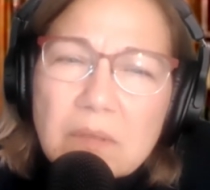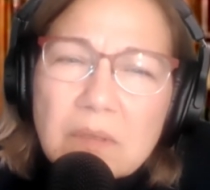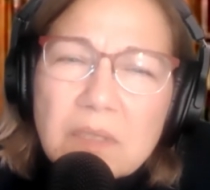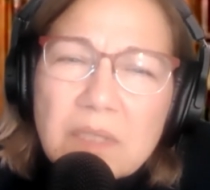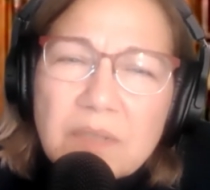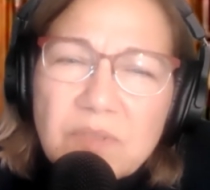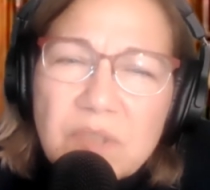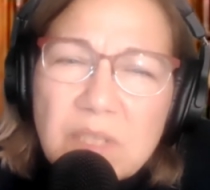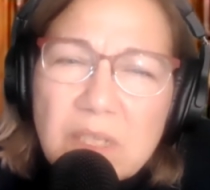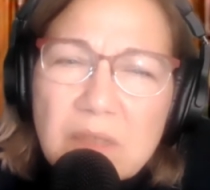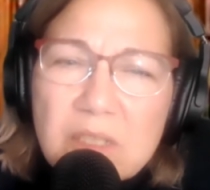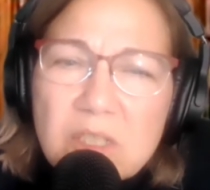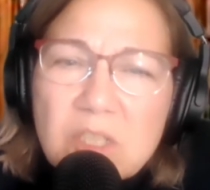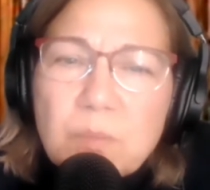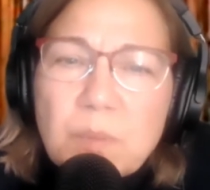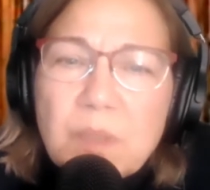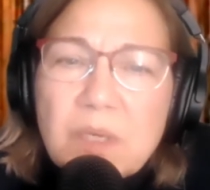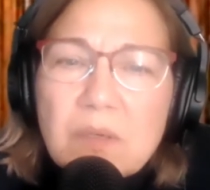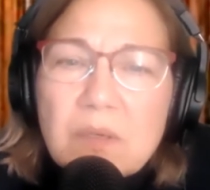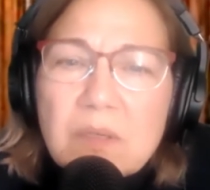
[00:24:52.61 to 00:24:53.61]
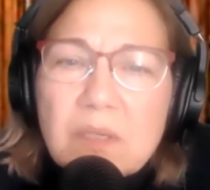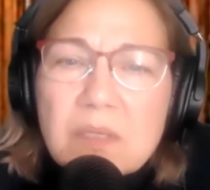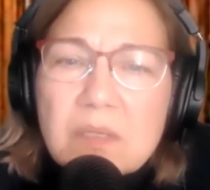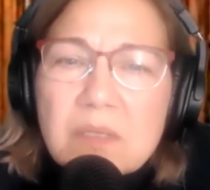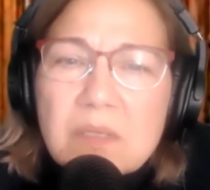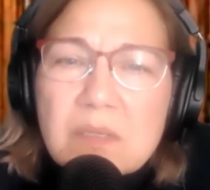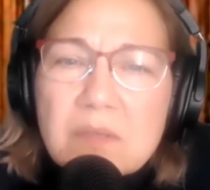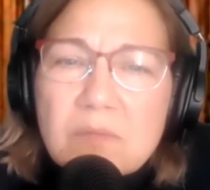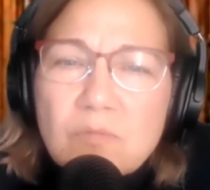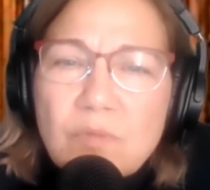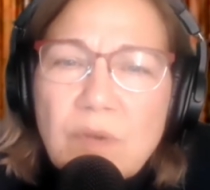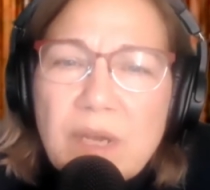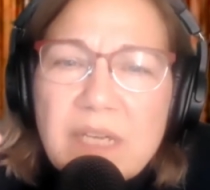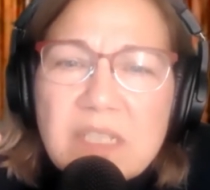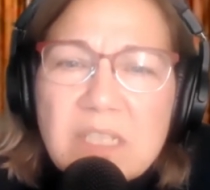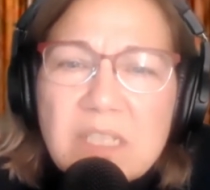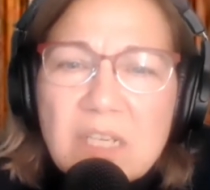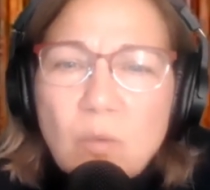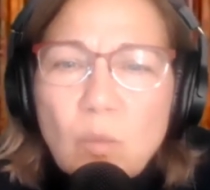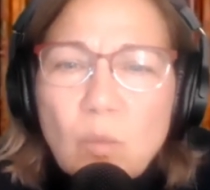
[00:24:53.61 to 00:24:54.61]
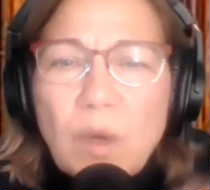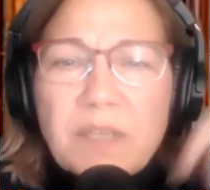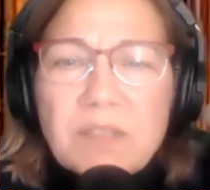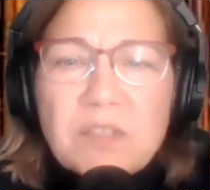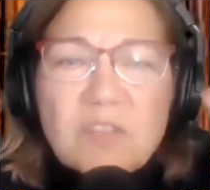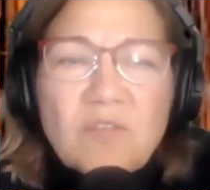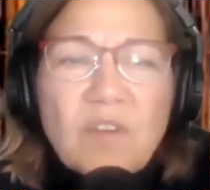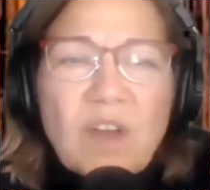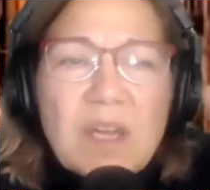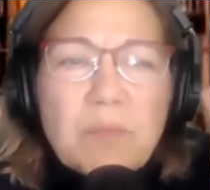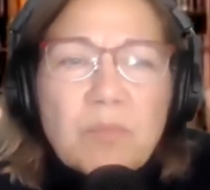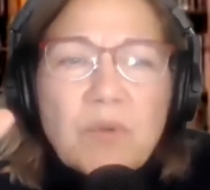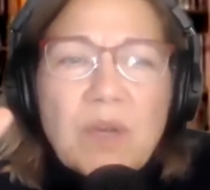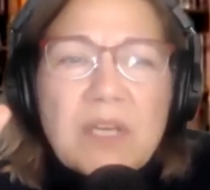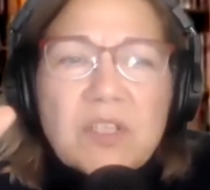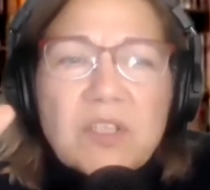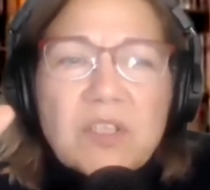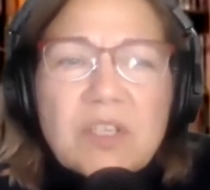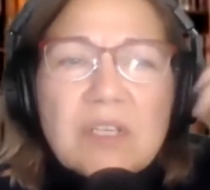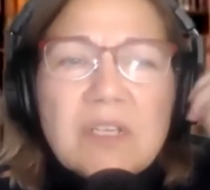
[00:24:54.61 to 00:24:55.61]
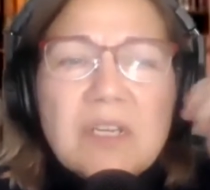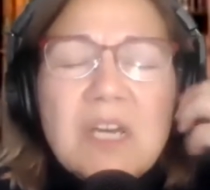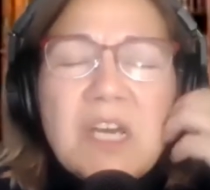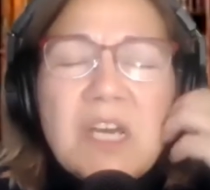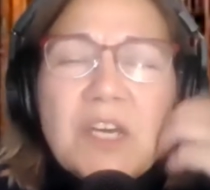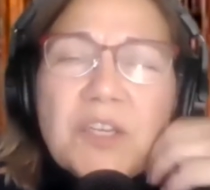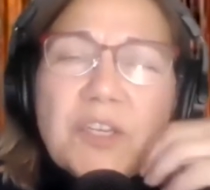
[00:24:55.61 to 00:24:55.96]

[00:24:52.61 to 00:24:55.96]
lifting the spirits, raising one's vibration.